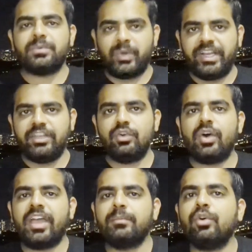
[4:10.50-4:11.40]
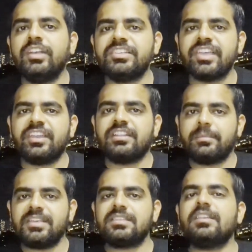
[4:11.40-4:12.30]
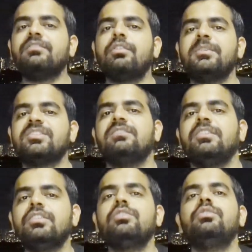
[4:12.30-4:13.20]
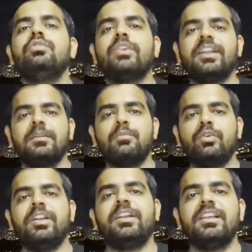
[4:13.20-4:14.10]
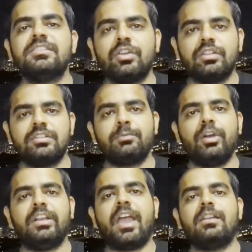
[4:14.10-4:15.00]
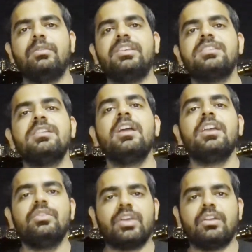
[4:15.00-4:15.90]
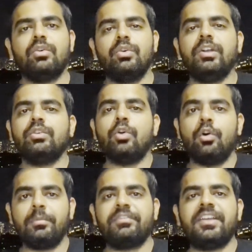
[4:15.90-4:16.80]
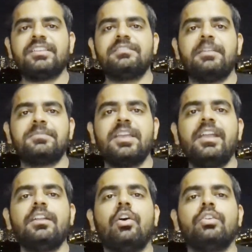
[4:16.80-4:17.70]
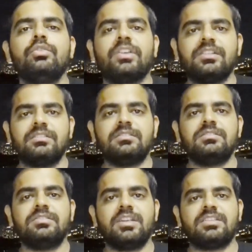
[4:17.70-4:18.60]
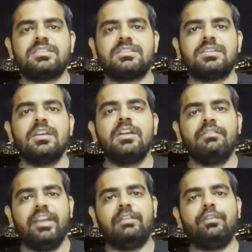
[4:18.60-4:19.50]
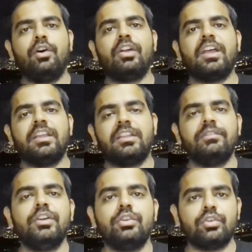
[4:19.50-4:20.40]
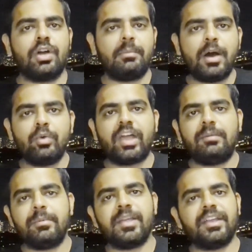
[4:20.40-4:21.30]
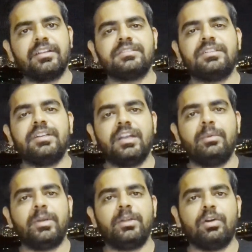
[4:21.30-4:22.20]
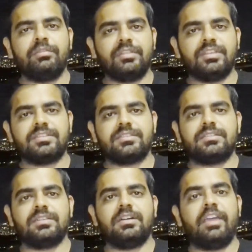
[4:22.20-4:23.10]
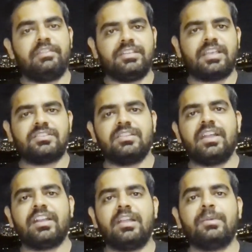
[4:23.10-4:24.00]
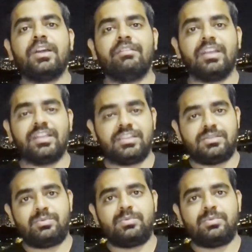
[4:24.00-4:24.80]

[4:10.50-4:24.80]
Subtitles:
video, I am only sharing the basic information with you. To get the more details on this point calculation, you can go into Home Affairs website, or you can just wait for another video to come out. I'll be making this detailed video of this every section that I'll be covering in this